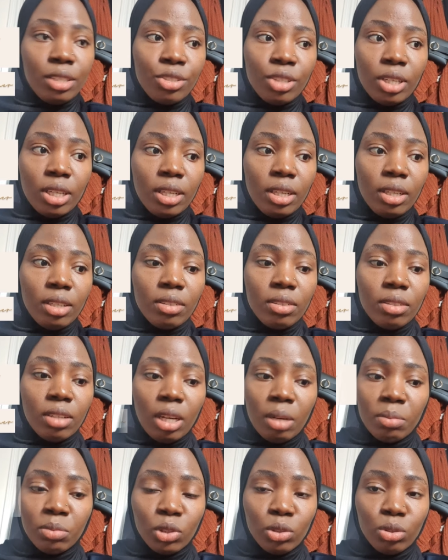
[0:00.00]
hair dryer.
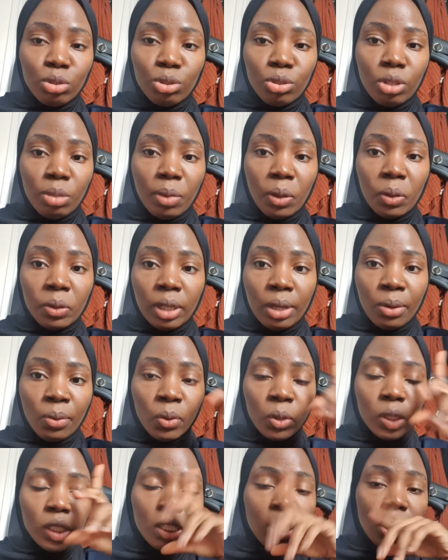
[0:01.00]
I'm not too sure about that
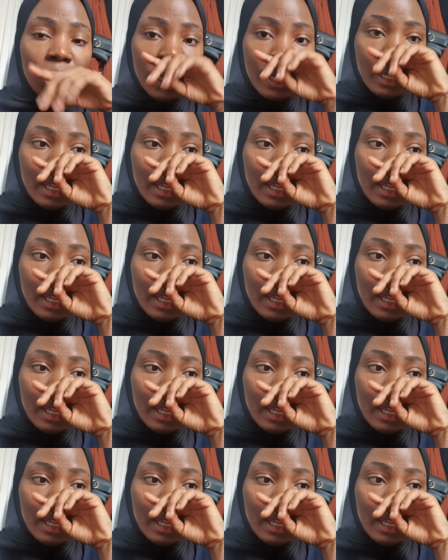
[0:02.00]
one.